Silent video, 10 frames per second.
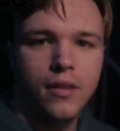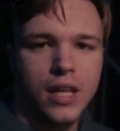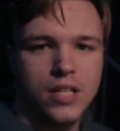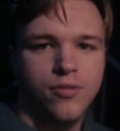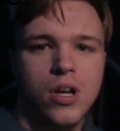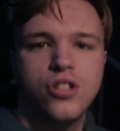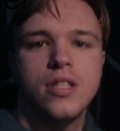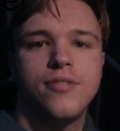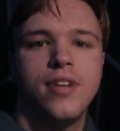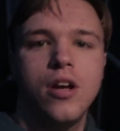Thanks for
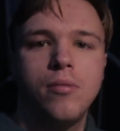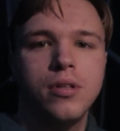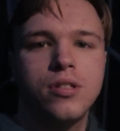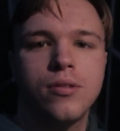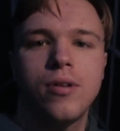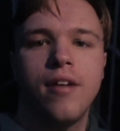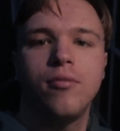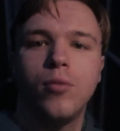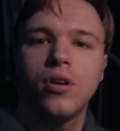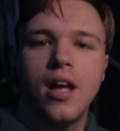watching this video. Please subscribe
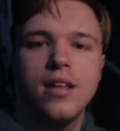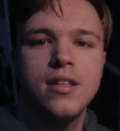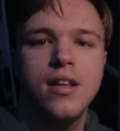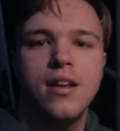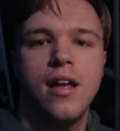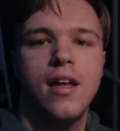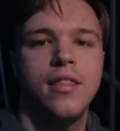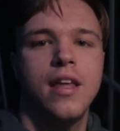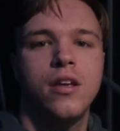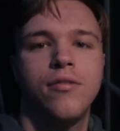for more content,
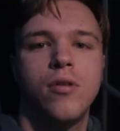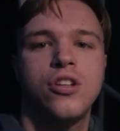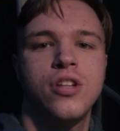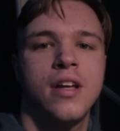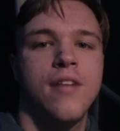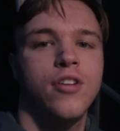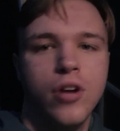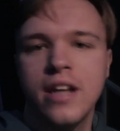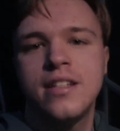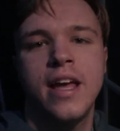and thank you for watching. Have a
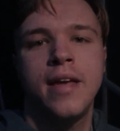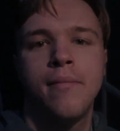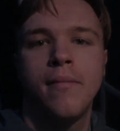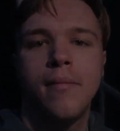great day.